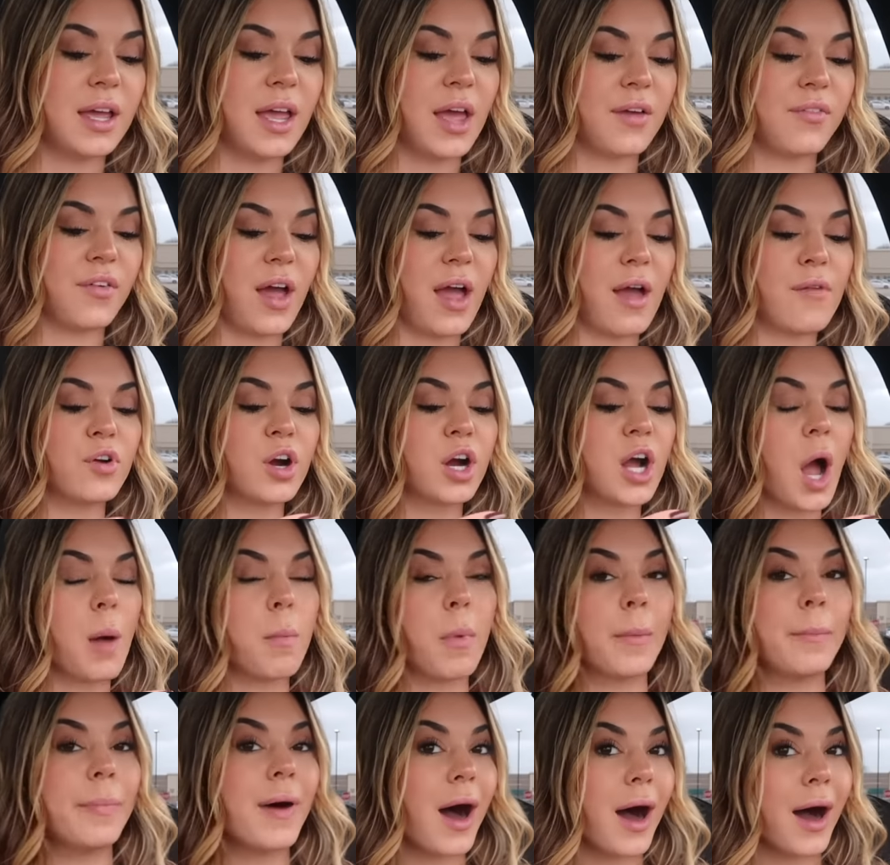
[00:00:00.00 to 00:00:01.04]
If I ever
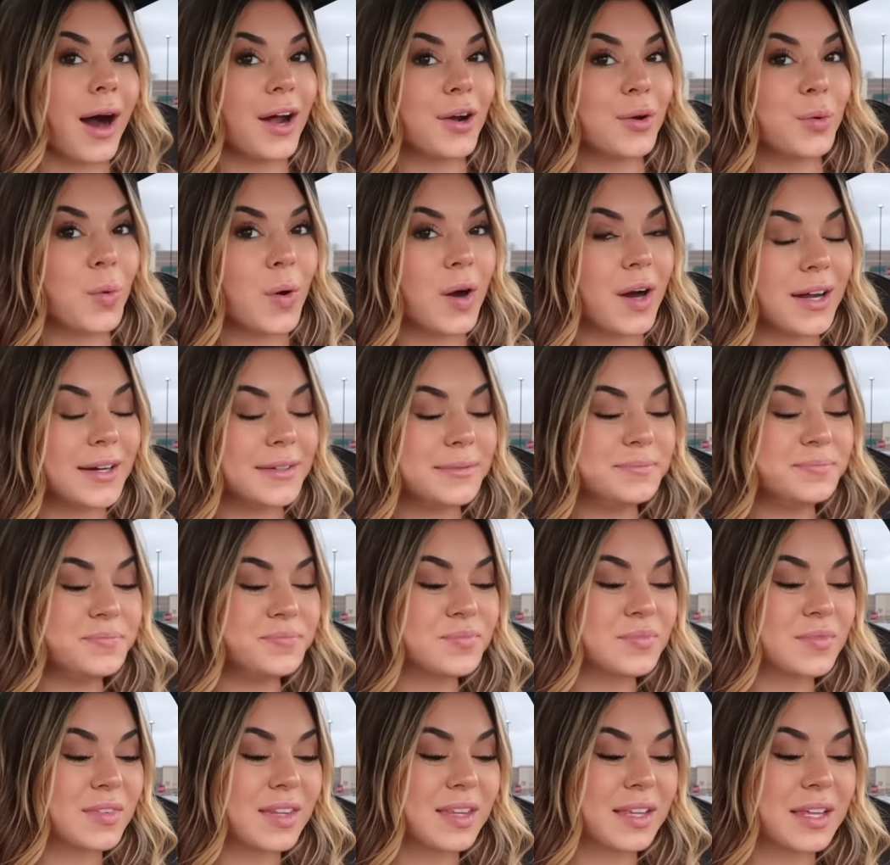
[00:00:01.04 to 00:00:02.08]
come upon one.
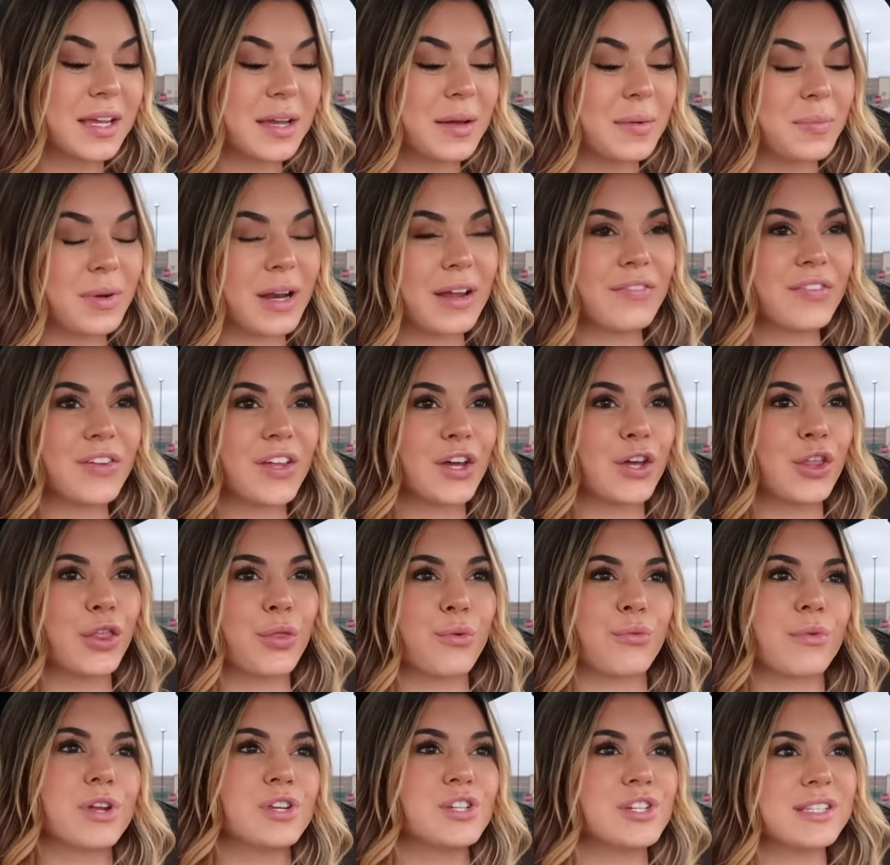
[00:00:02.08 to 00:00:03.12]
But I feel like
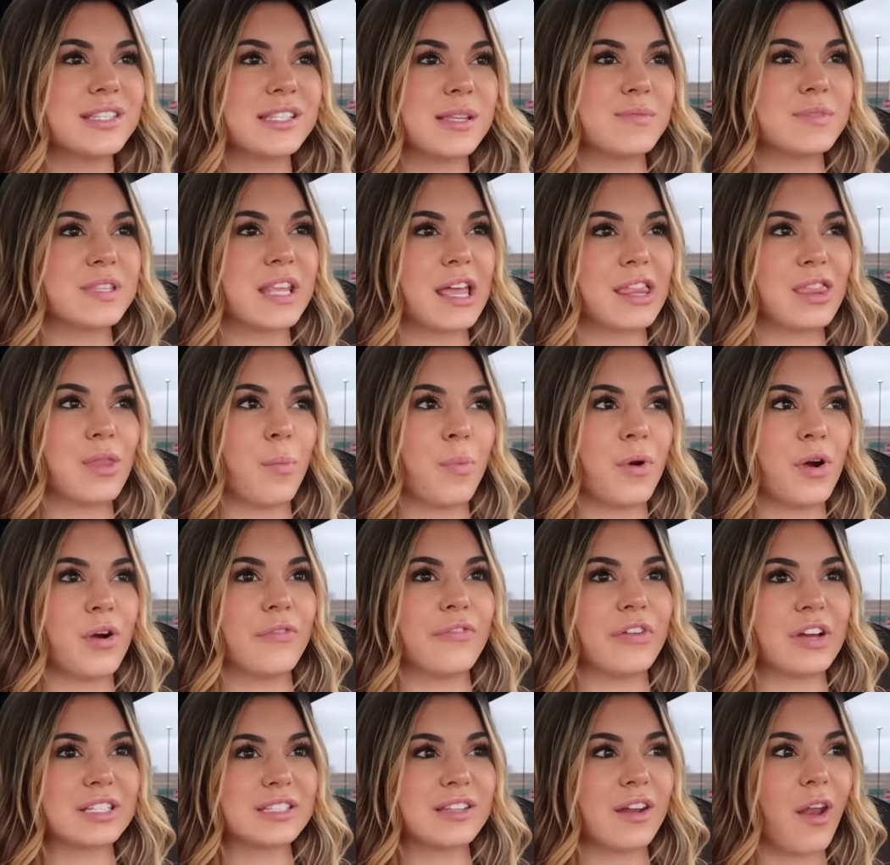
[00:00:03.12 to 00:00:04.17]
three just seems like the
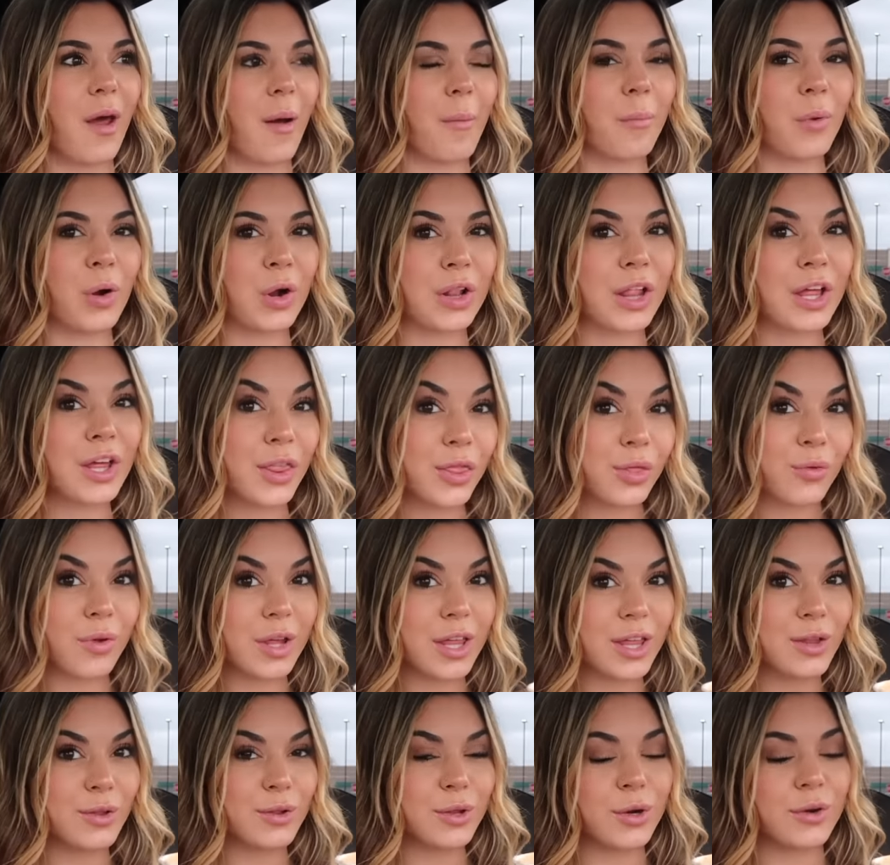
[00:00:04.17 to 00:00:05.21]
perfect number. Like three
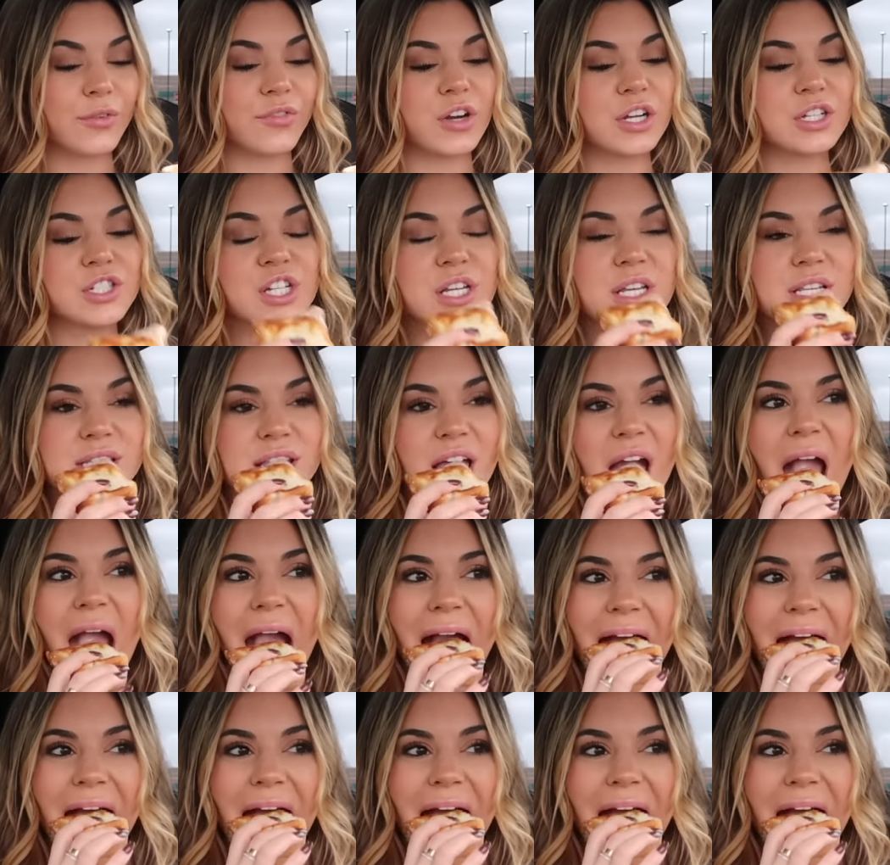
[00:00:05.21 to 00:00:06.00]
cute little Frenchies.